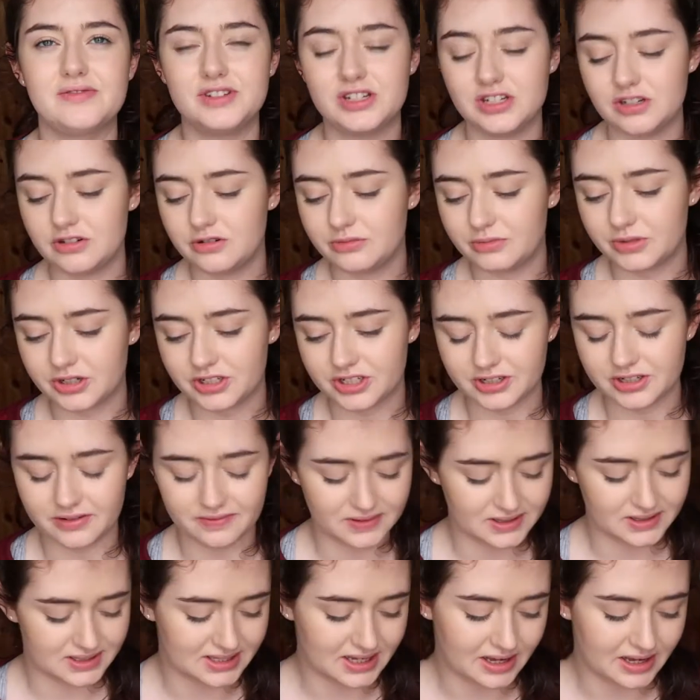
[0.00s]
too much of
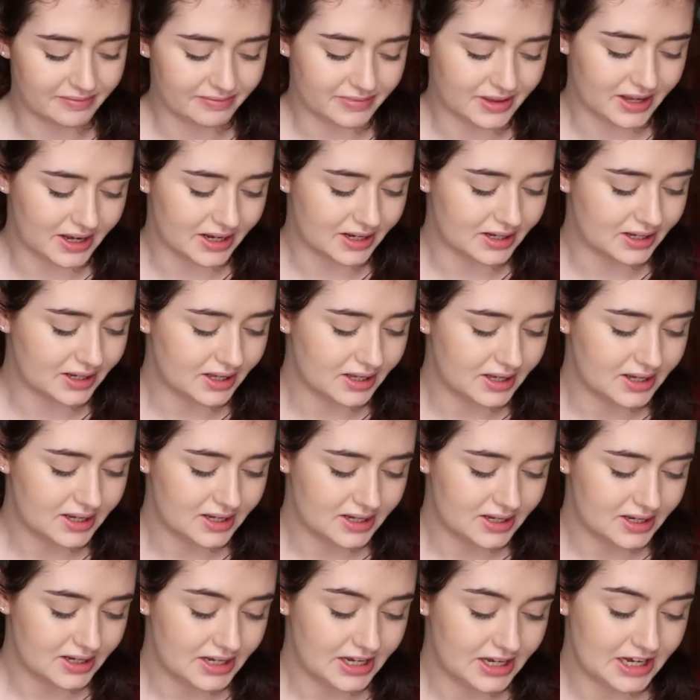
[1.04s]
the same thing,
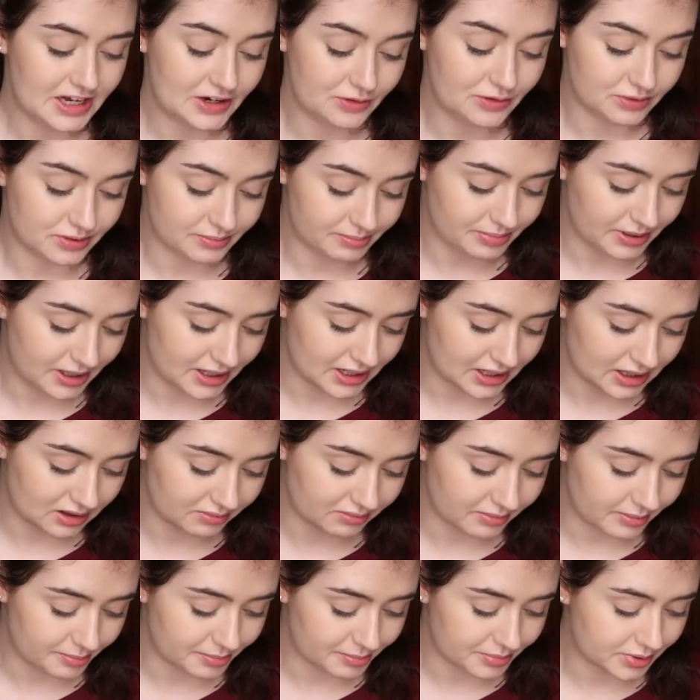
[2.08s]
it would be a little
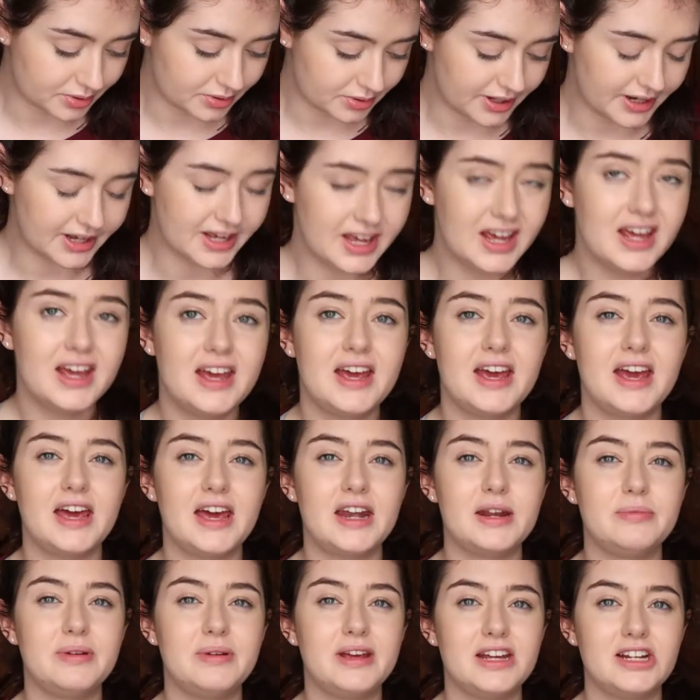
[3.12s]
bit boring.
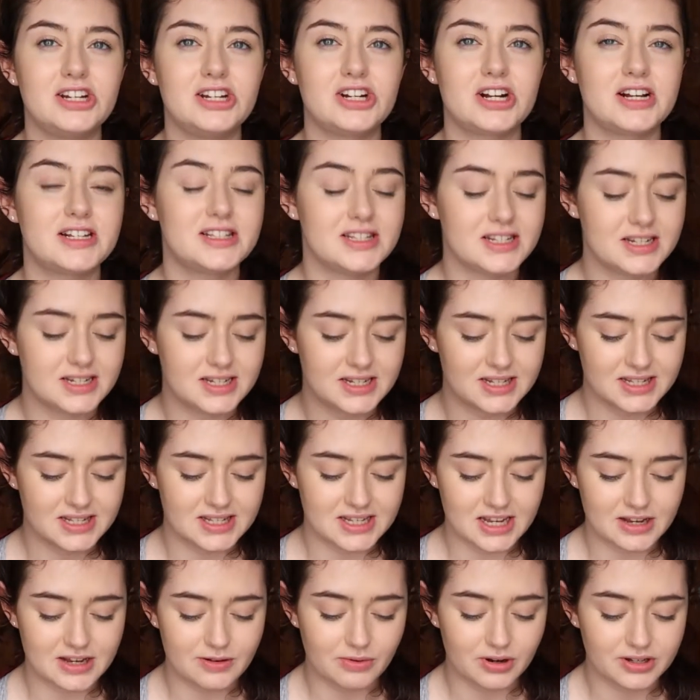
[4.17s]
It'd be interesting to
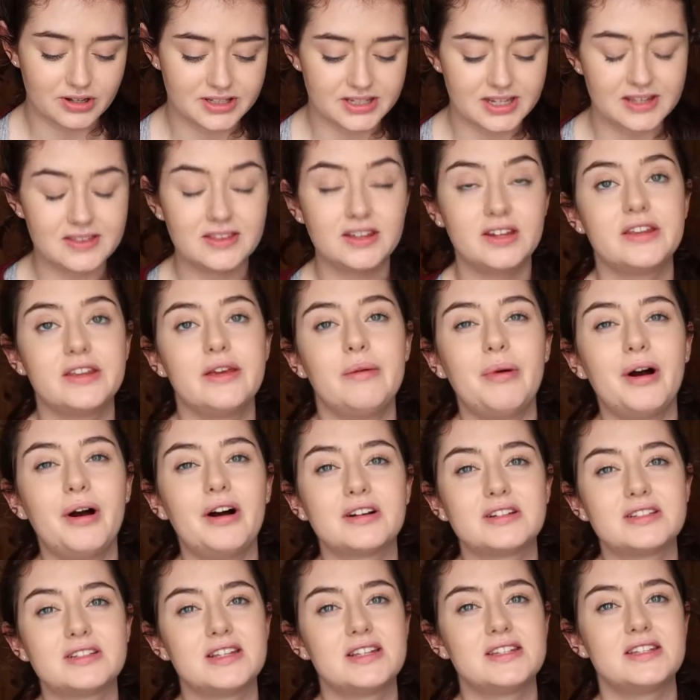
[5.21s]
see what's in the other
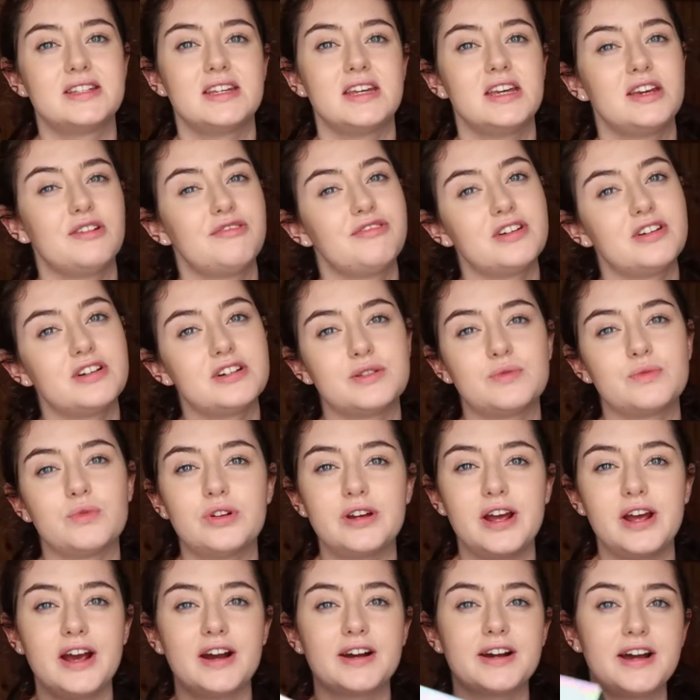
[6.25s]
box, to see if there's 1
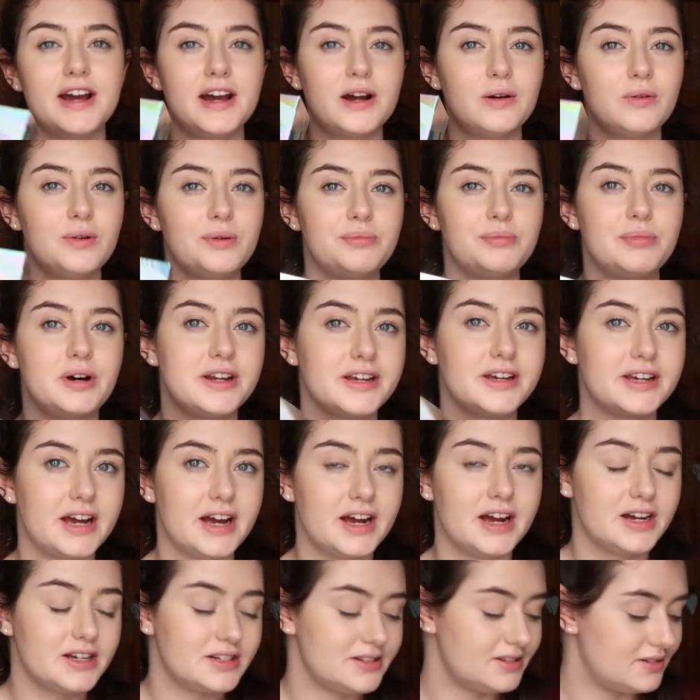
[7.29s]
hair care, 1 body
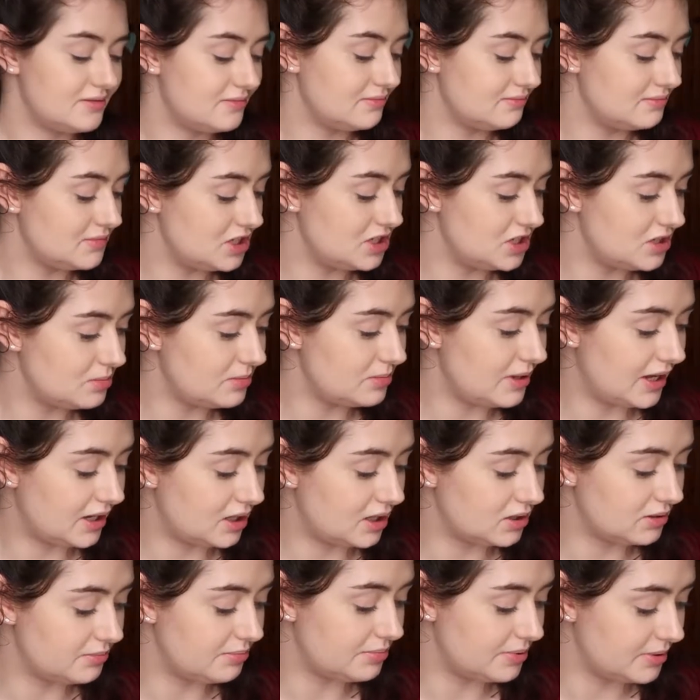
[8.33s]
care, 2
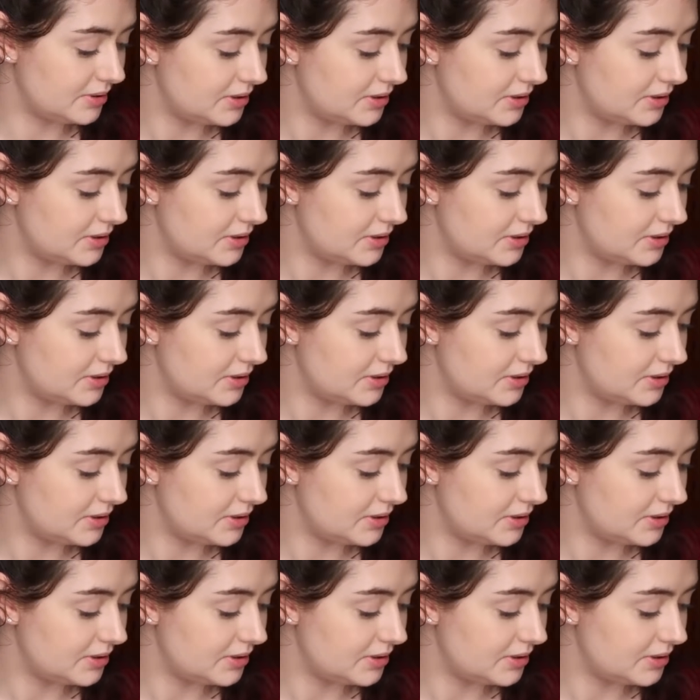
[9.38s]
makeup,